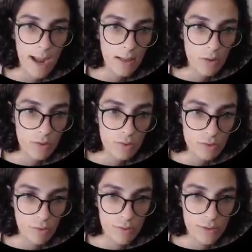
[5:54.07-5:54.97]
local
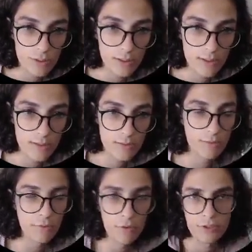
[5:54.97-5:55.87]
storage, because
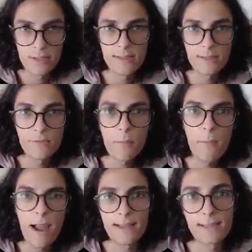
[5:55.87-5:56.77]
of course this is from
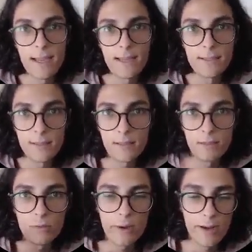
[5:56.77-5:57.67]
my side, I
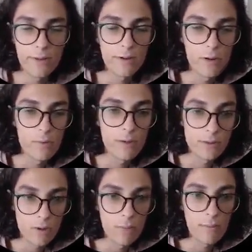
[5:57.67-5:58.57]
can do whatever I
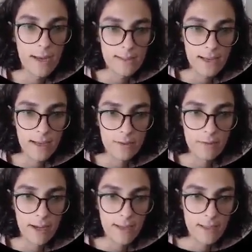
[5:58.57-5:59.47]
want on my side,
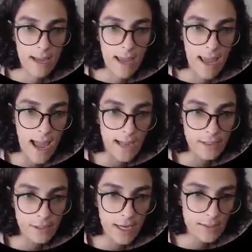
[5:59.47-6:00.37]
right? I
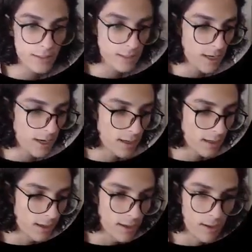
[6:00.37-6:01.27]
change it here,
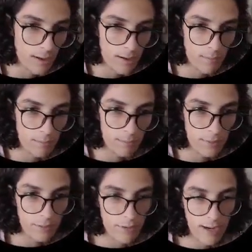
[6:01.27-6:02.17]

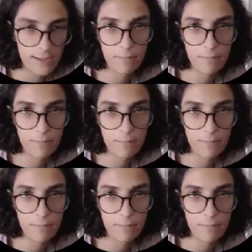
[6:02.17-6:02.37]
right? I